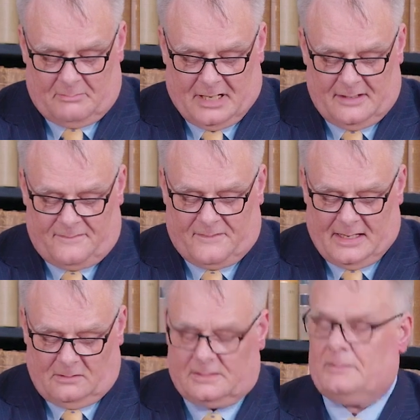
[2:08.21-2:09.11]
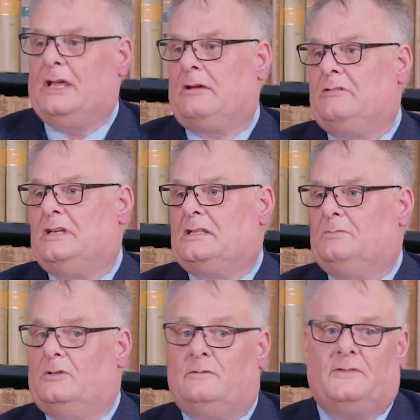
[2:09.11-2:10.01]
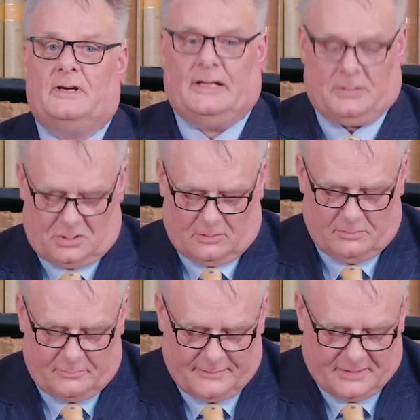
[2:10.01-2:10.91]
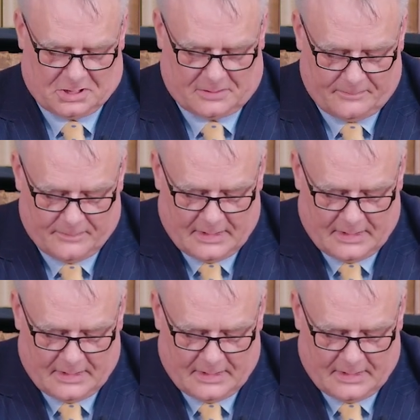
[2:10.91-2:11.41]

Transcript: may have failed to make reasonable financial provision.